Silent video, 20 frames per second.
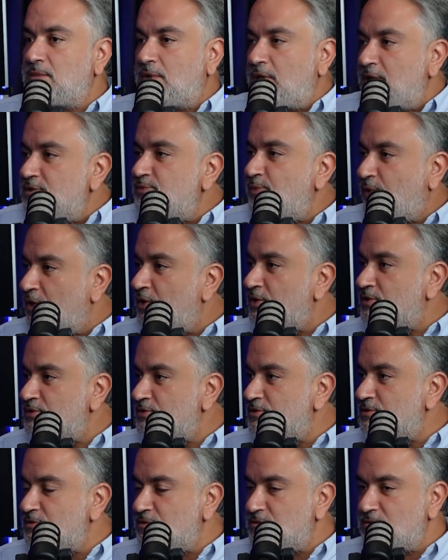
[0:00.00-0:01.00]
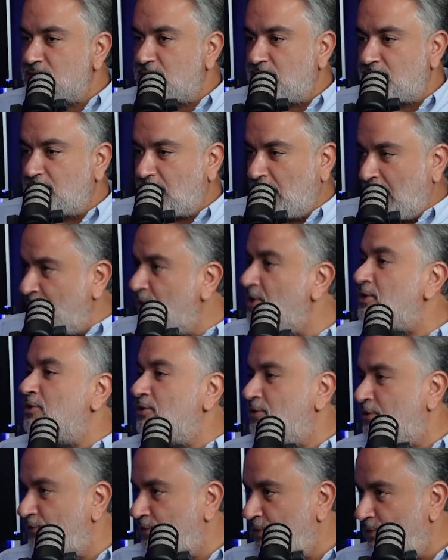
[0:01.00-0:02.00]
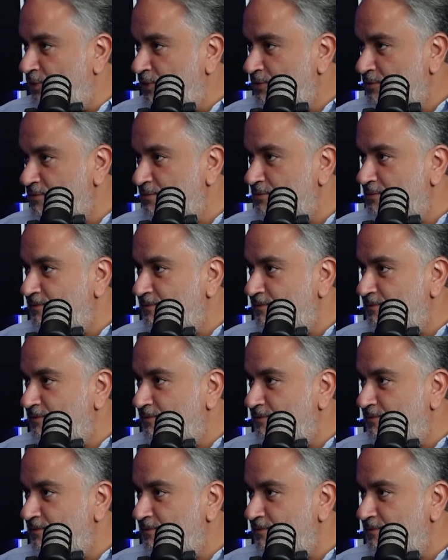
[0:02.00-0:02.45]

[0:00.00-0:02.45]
It's because I'm going to learn from you.